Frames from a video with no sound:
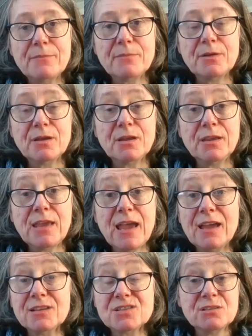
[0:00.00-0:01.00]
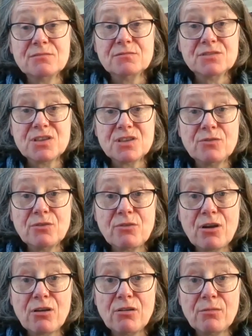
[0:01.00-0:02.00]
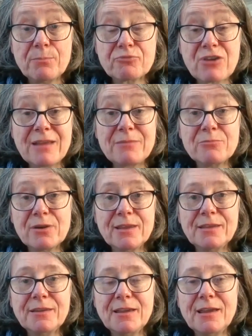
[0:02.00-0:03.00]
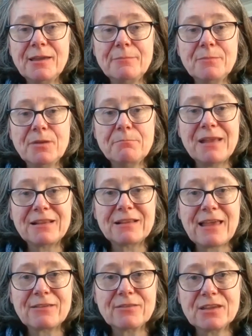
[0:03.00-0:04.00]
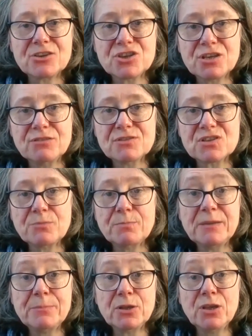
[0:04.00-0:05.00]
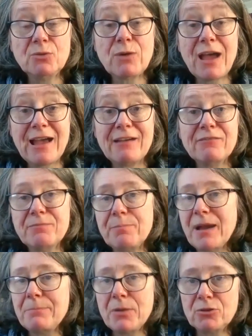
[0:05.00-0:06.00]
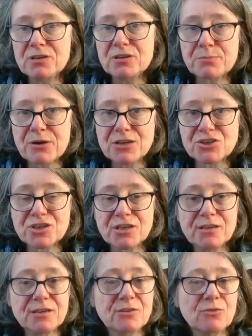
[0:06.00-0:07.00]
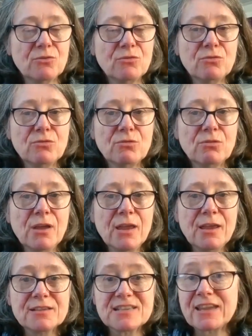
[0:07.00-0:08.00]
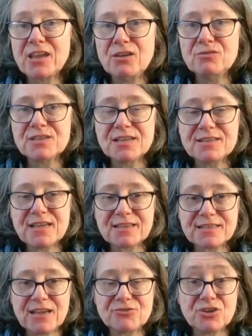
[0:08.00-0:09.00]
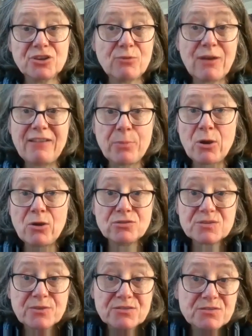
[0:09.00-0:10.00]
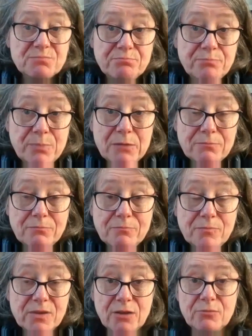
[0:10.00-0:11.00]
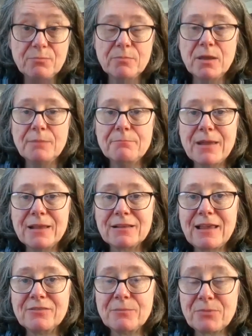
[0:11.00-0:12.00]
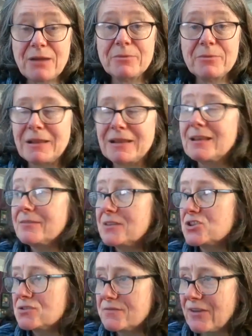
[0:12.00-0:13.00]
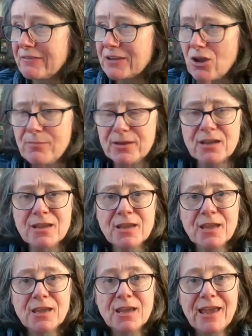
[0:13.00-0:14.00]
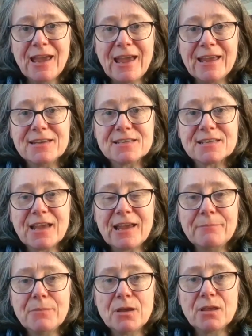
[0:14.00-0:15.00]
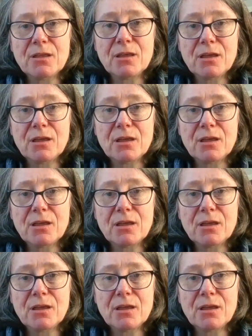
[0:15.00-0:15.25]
um, yes, so there are primary um, mental health issues. So, people who have bipolar depression or psychosis, etc., who have POTS, because you know, um, mental health, primary mental health issues are very common. And um,